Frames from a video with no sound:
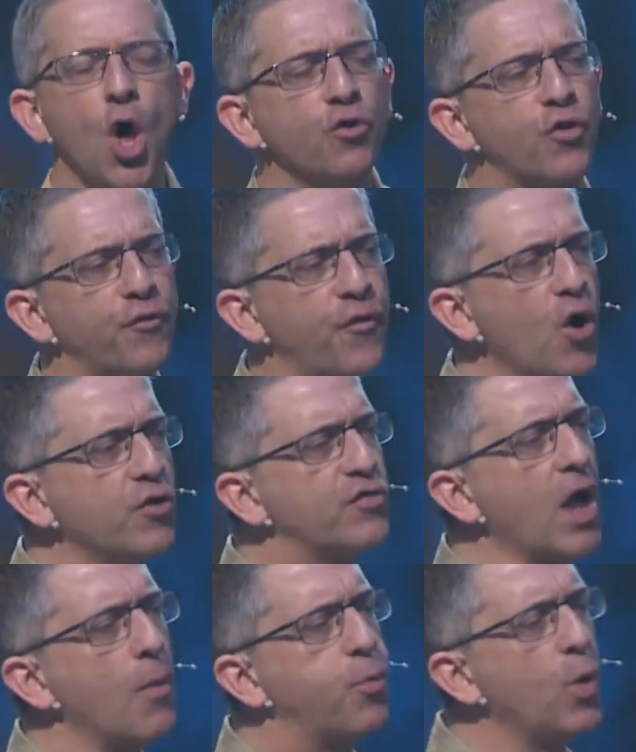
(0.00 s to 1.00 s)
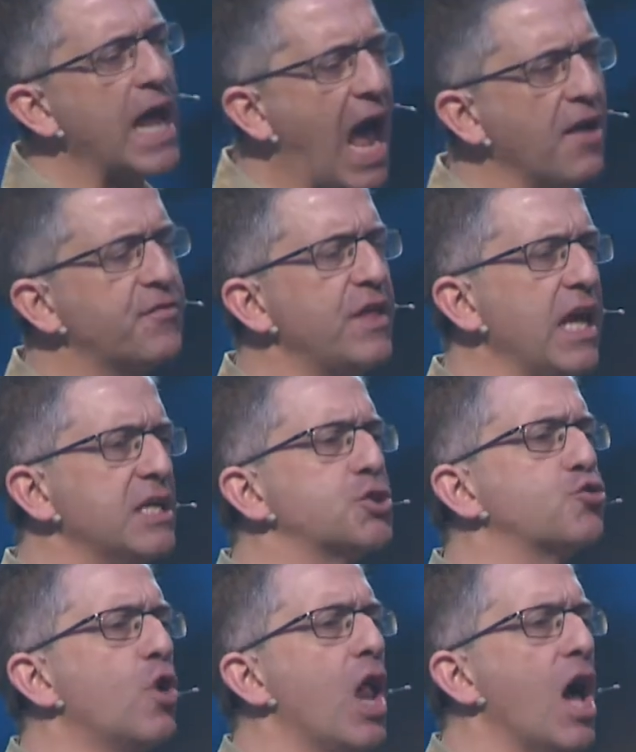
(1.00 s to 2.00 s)
So, first up, we have the
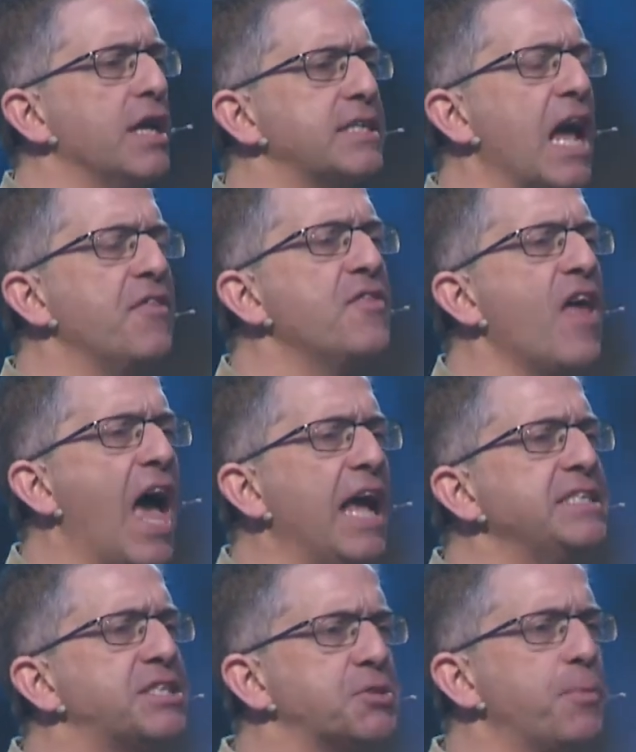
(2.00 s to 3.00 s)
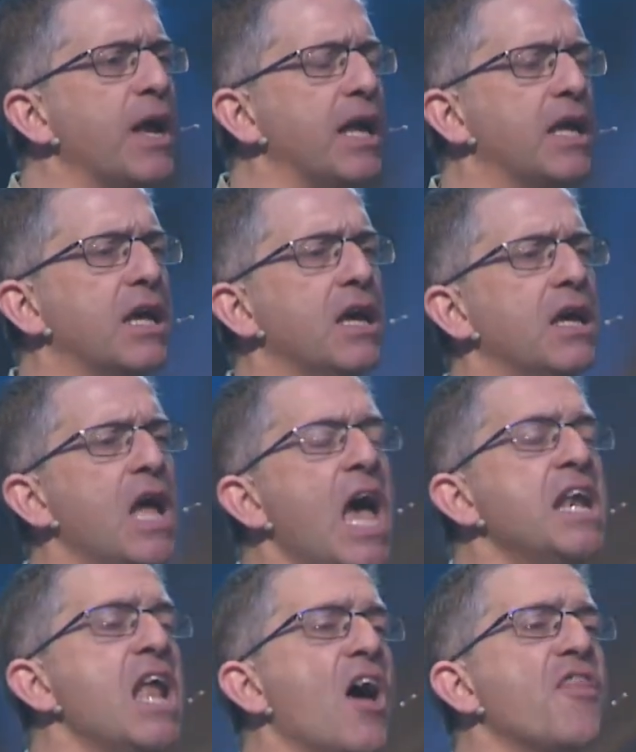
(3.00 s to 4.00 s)
Israelites, and they speak.
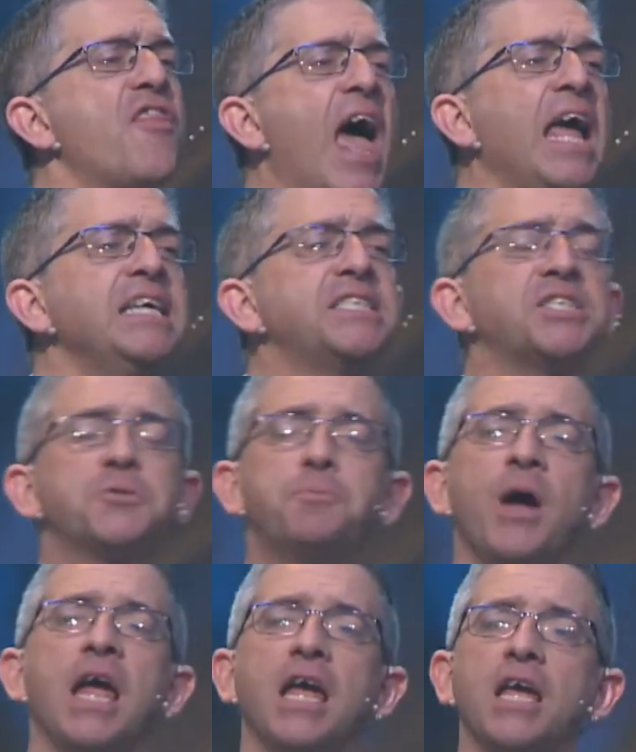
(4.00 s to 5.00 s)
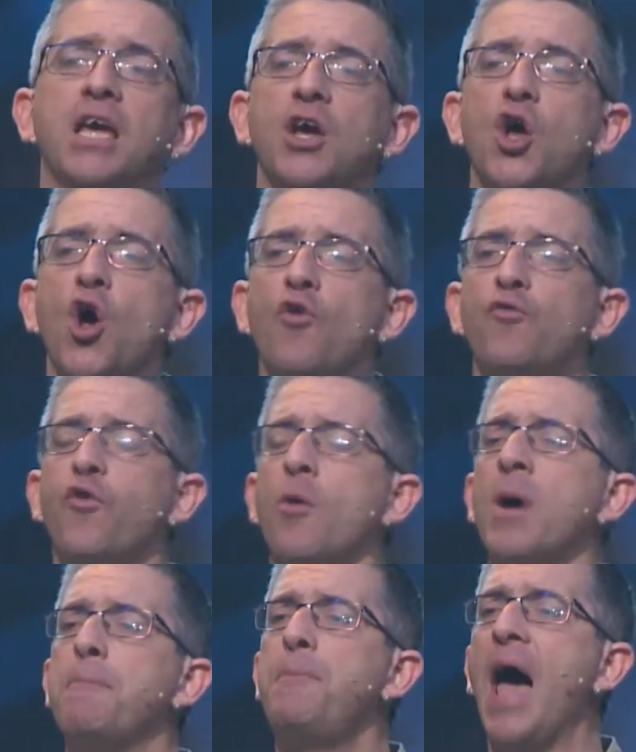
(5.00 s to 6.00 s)
Now, they speak
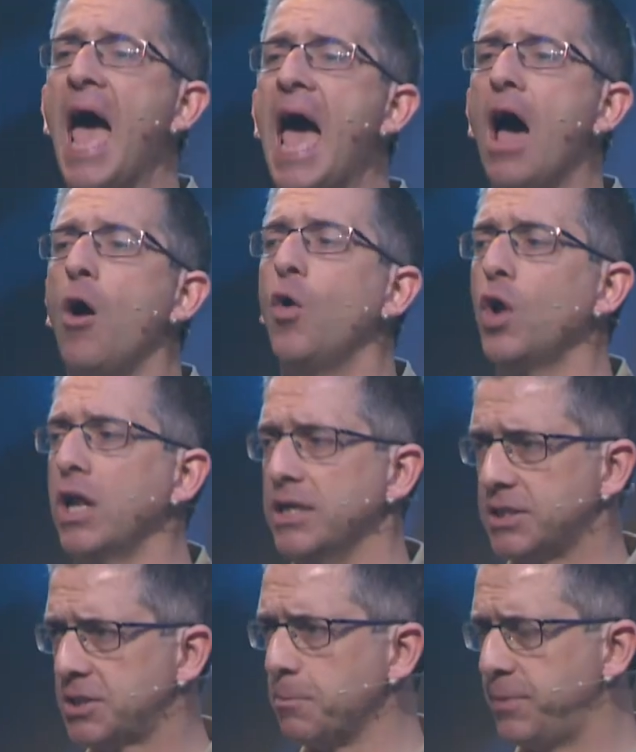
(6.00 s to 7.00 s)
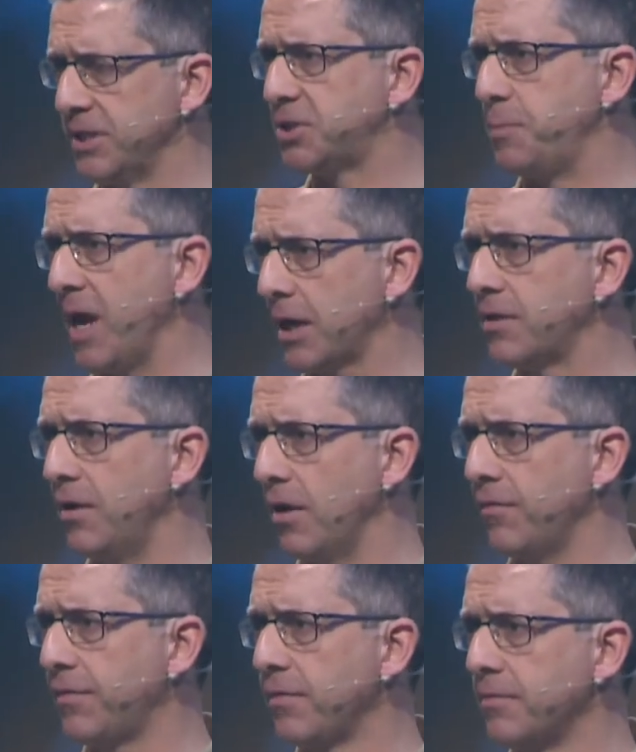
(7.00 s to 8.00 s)
from a powerless perspective.